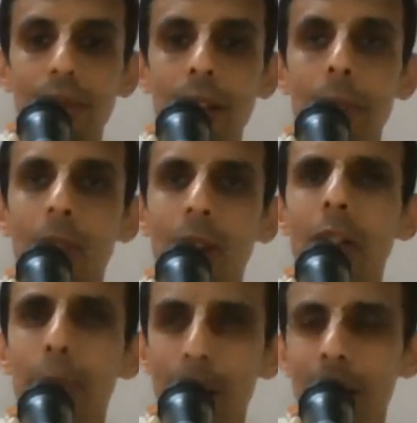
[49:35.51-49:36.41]
One
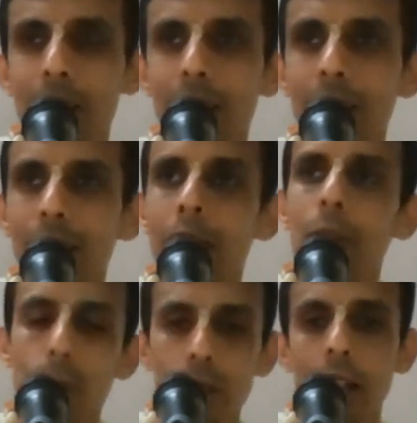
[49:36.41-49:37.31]
not person,
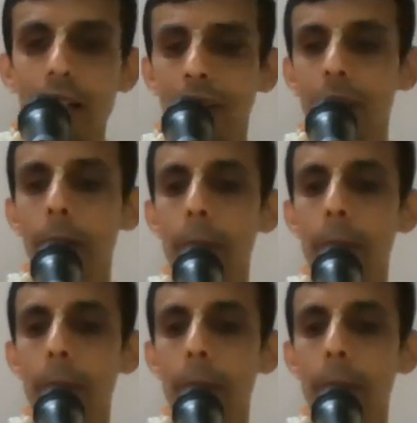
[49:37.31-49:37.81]
one Yodha.